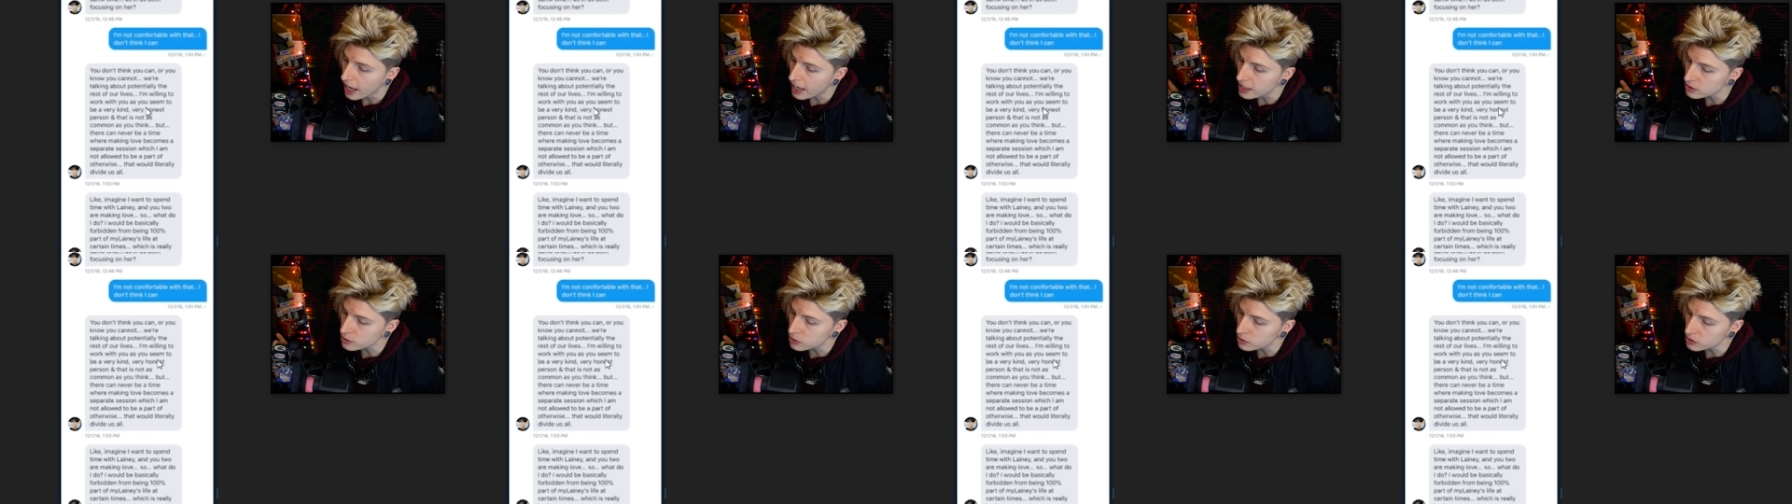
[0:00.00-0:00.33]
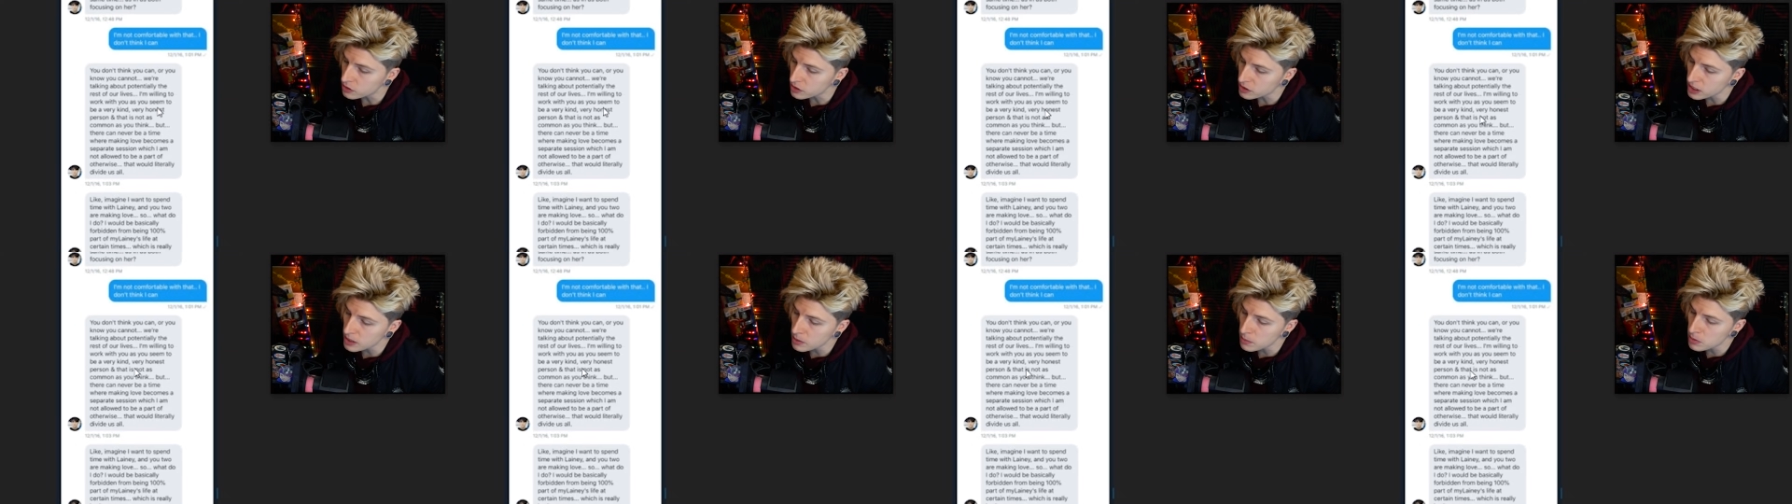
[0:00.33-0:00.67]
as you
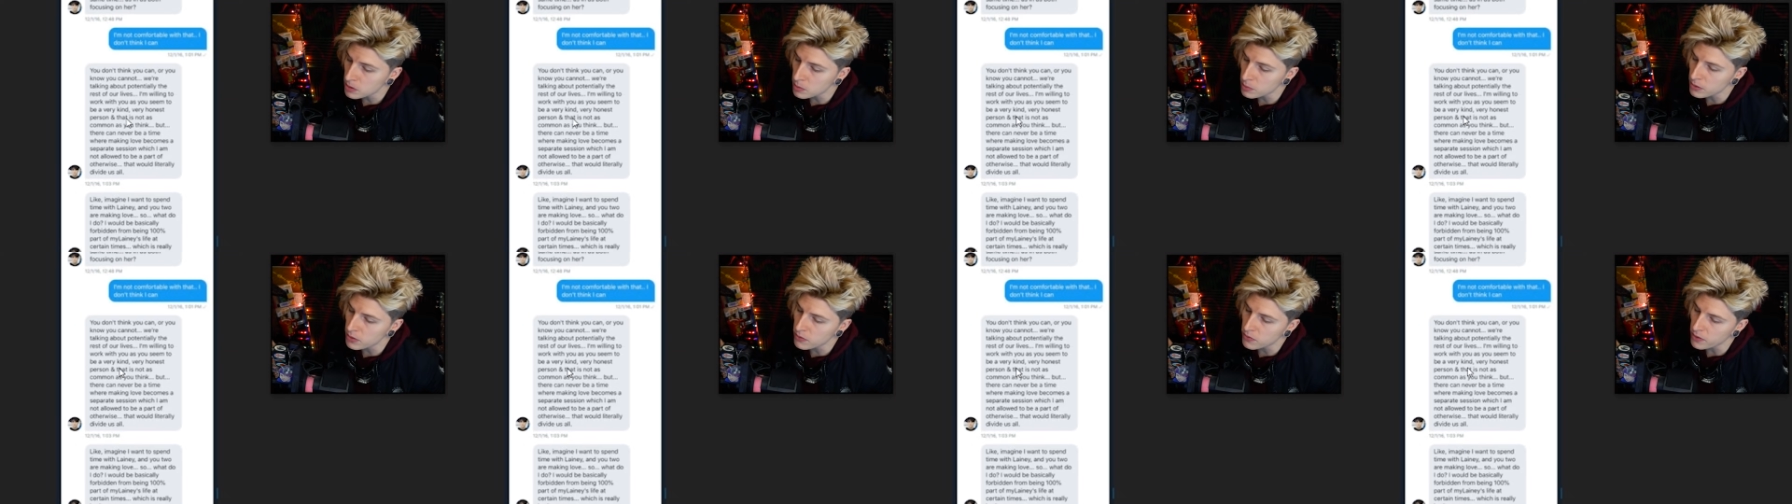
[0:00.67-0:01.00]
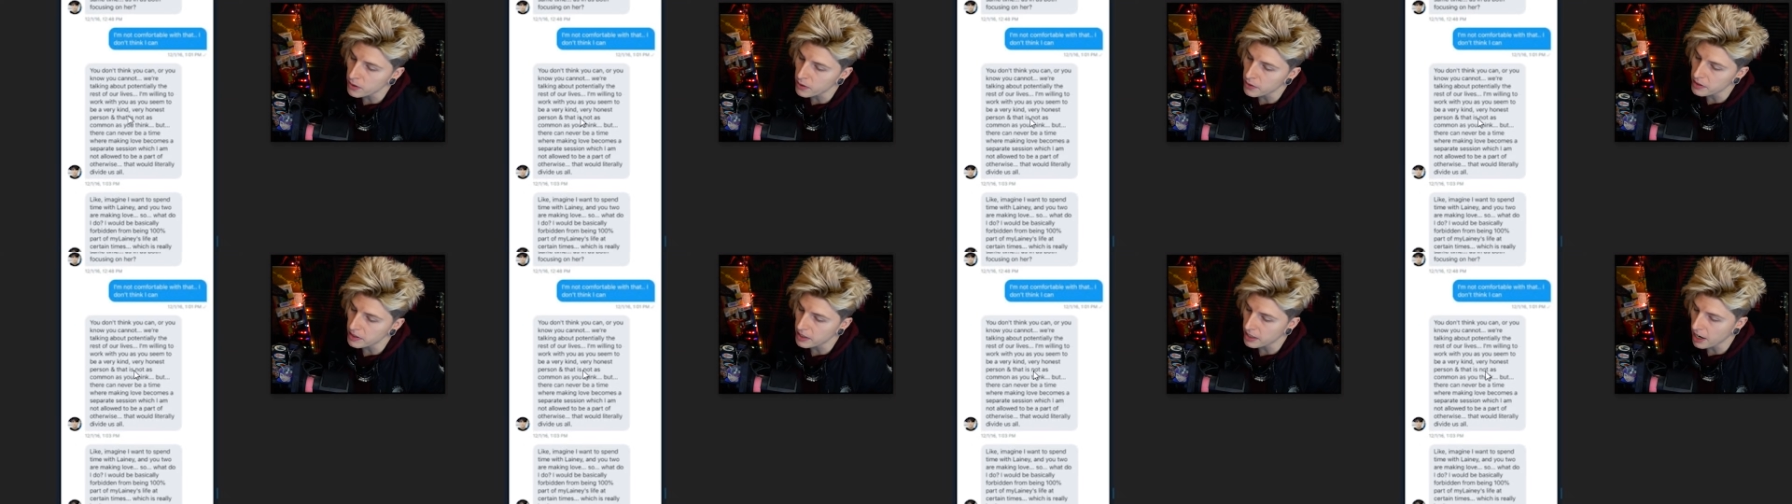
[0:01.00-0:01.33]
seem to be
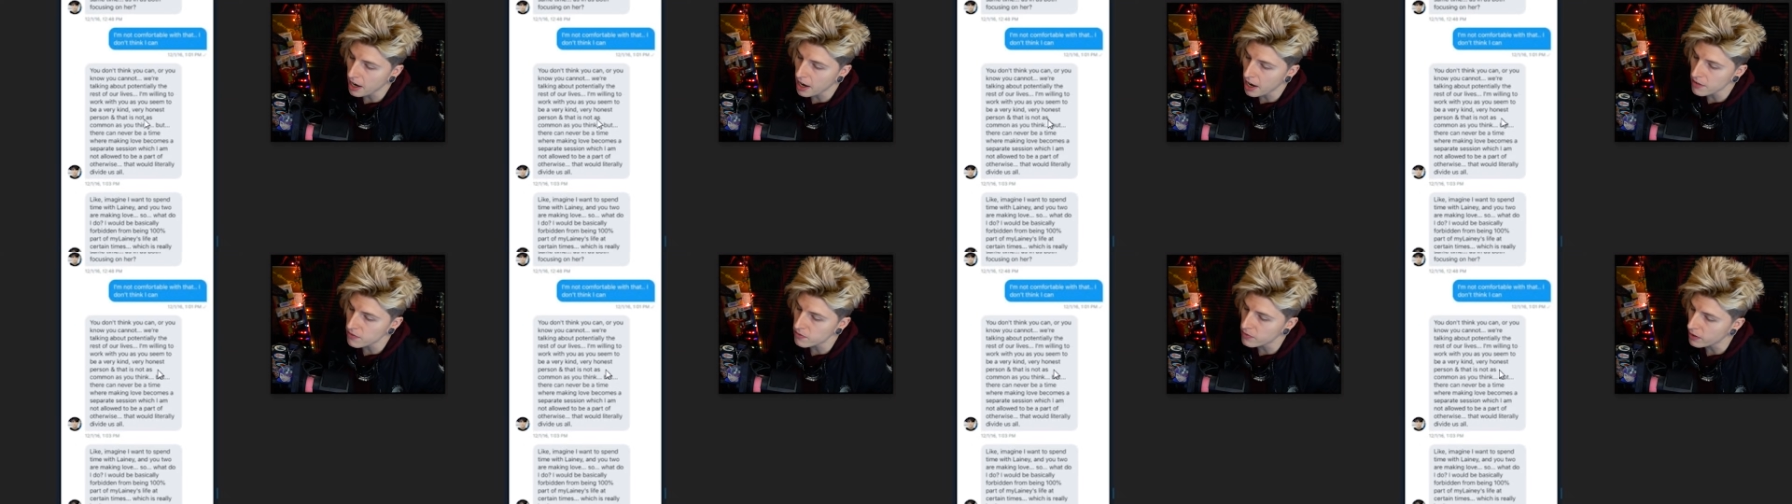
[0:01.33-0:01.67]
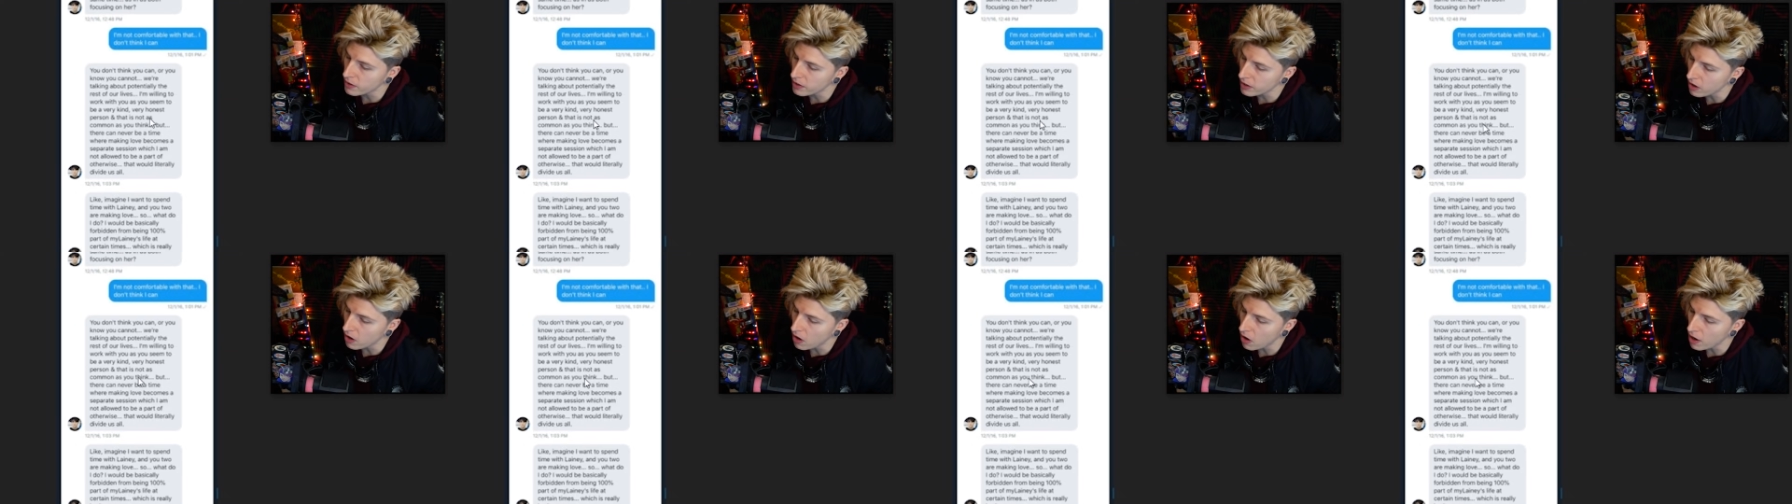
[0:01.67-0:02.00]
very kind,
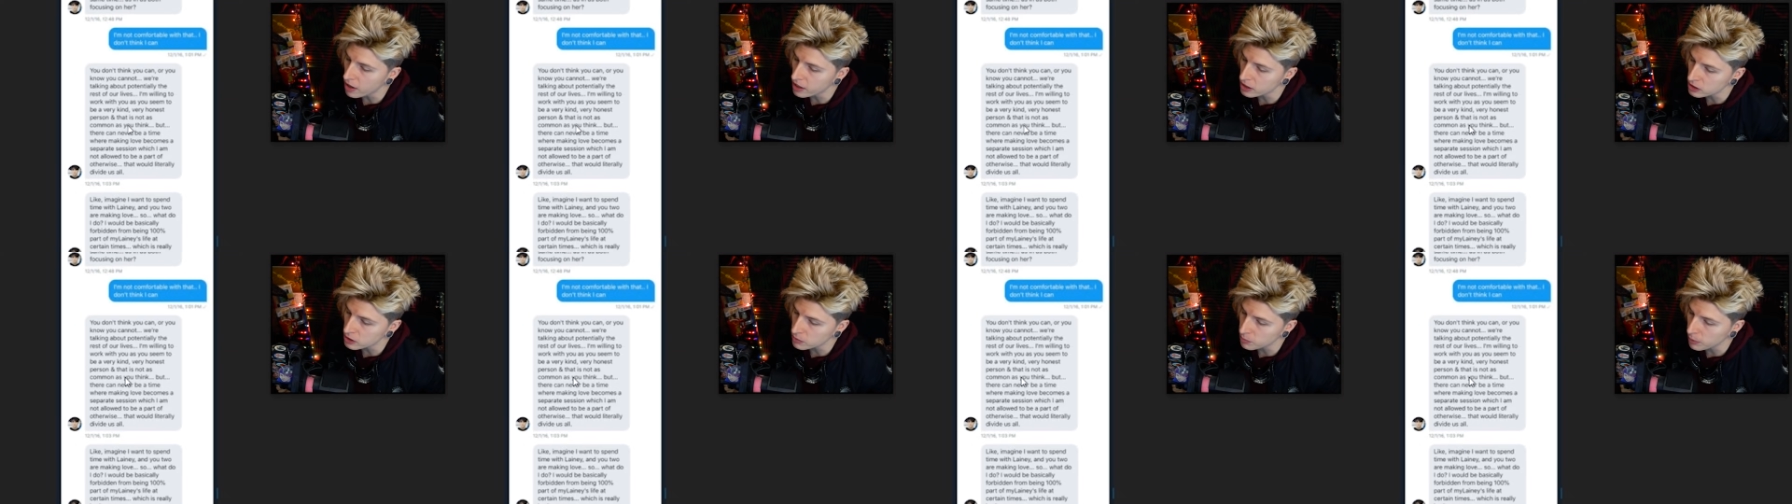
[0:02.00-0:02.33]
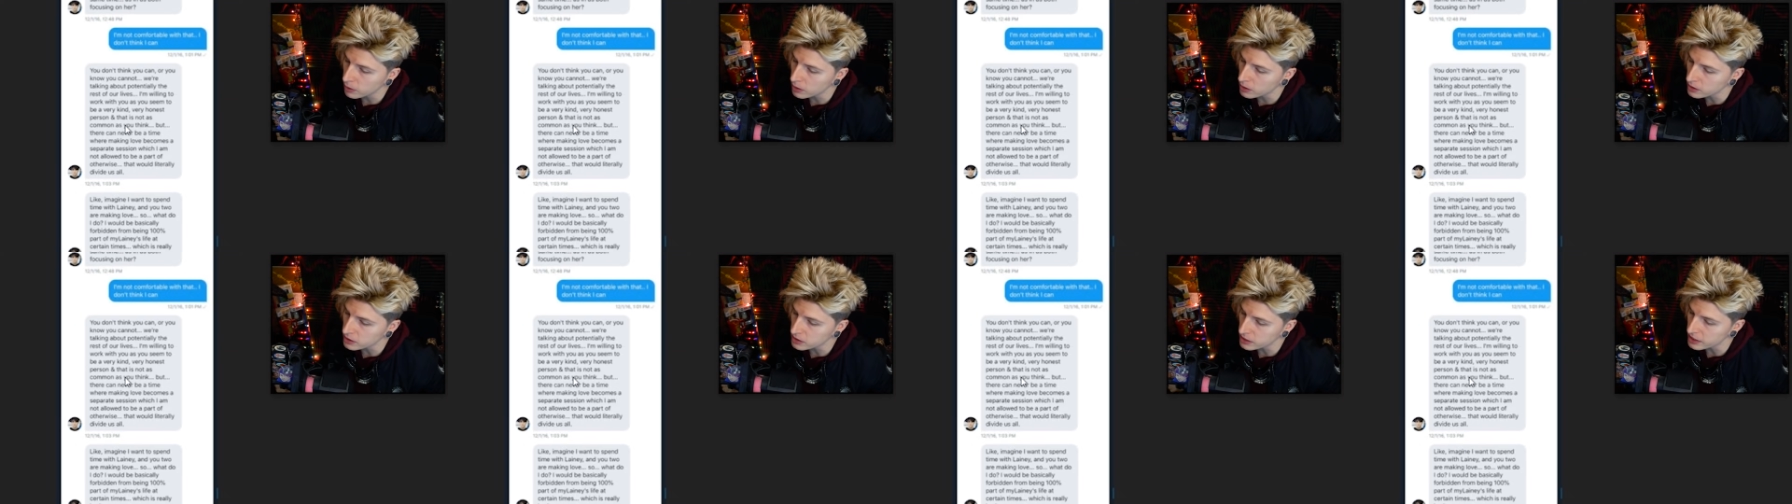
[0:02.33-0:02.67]
very honest
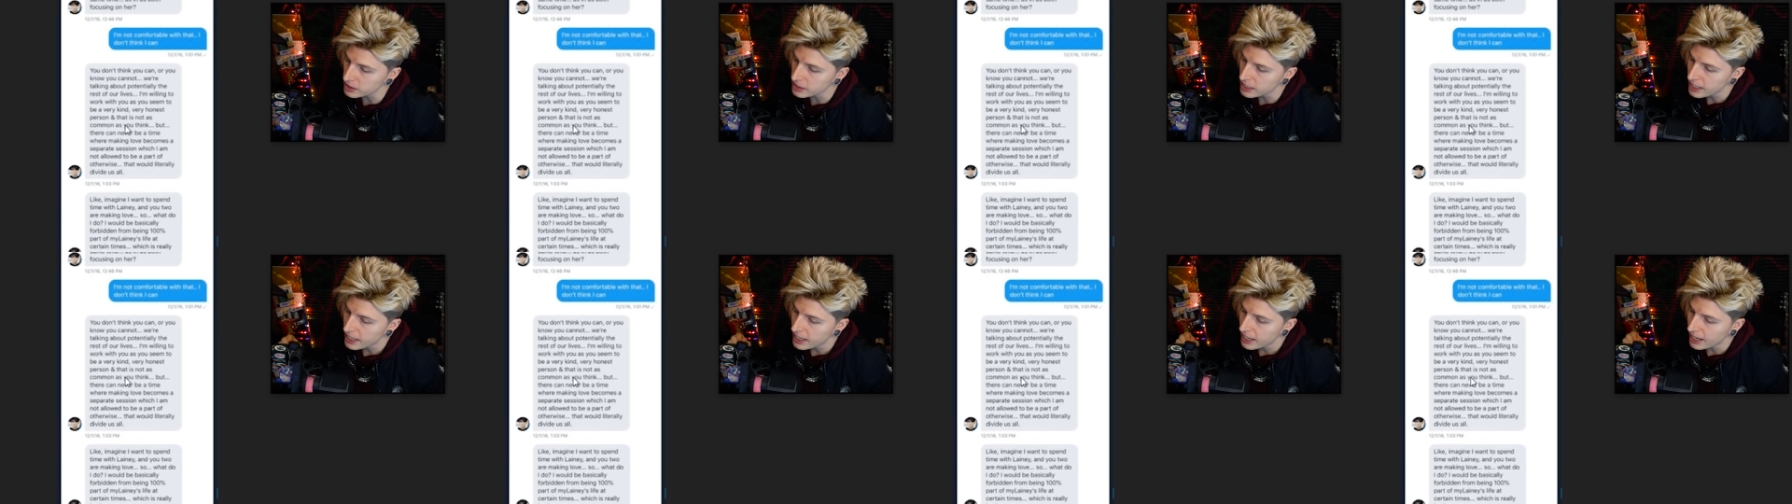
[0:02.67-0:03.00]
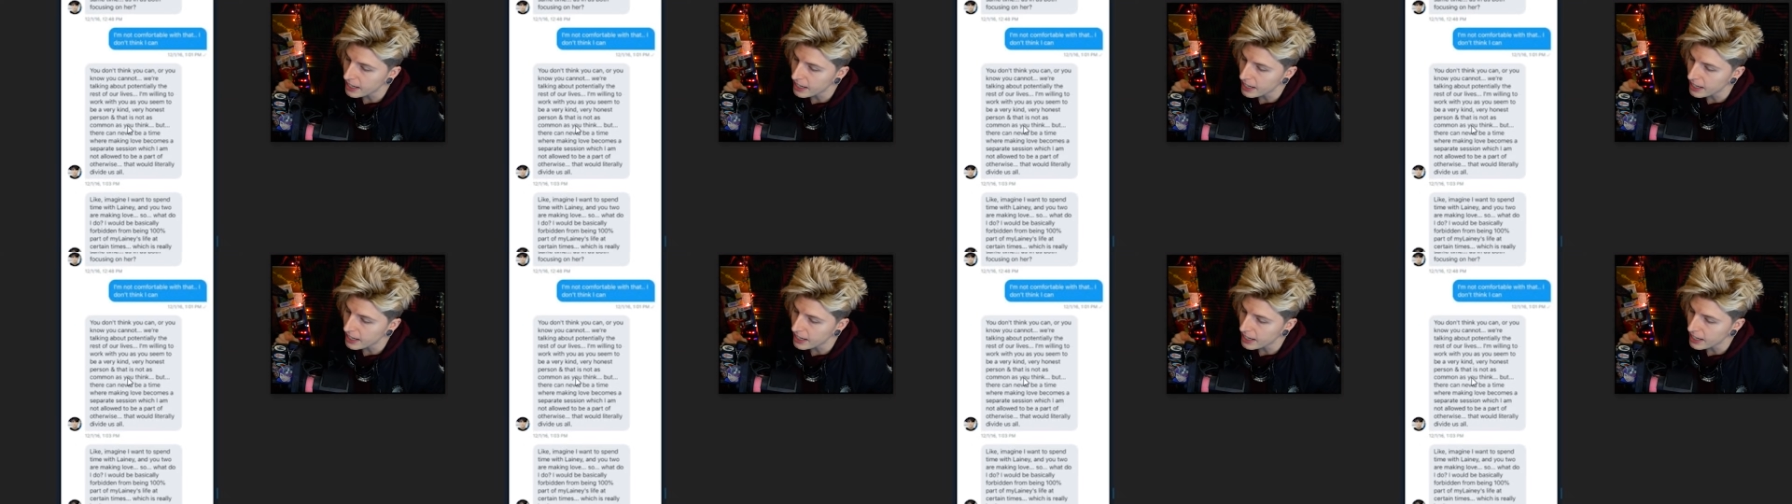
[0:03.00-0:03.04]
person,